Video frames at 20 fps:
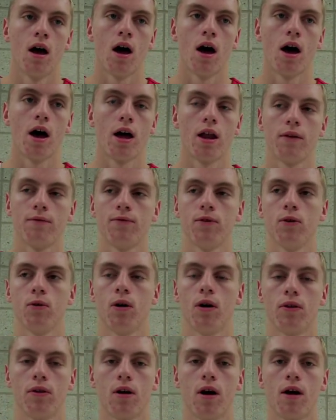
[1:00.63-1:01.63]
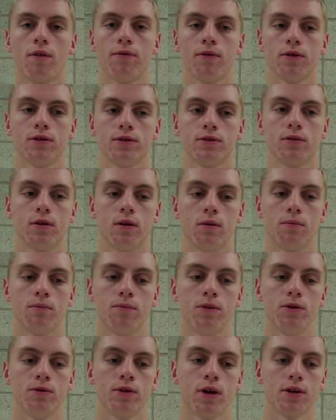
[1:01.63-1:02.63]
I had a few other offers
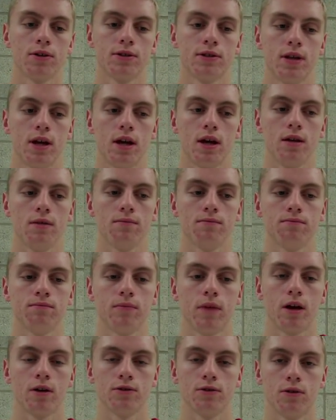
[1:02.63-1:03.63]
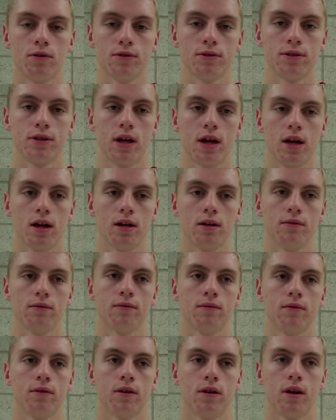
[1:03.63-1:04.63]
from Utah State, Arizona State,
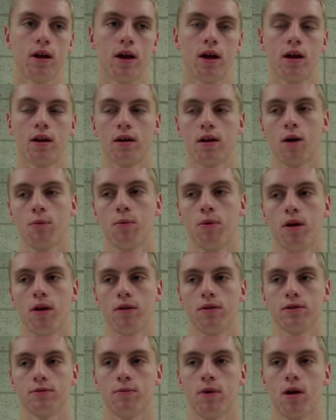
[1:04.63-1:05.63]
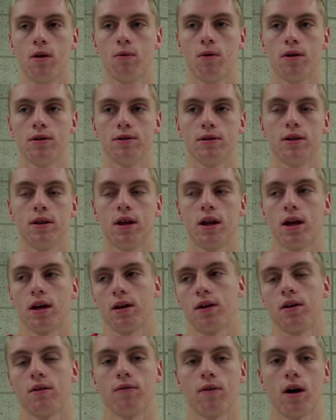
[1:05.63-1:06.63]
and a couple other small ones. And then I
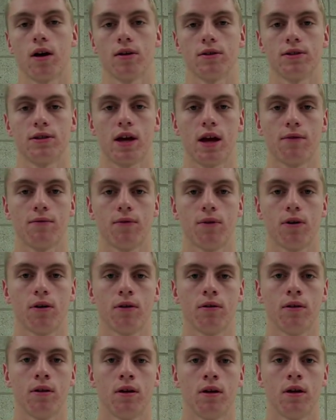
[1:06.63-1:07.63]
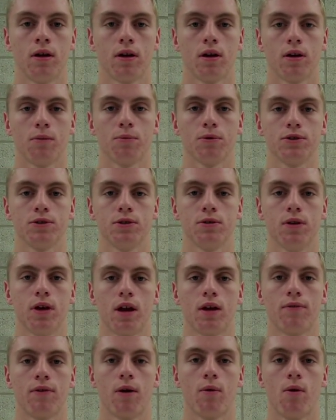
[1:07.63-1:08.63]
could have gone to Stanford, could have pursued
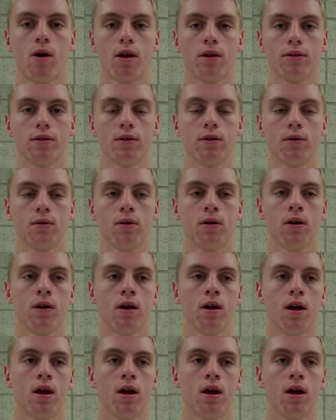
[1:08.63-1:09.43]
that if I wanted to.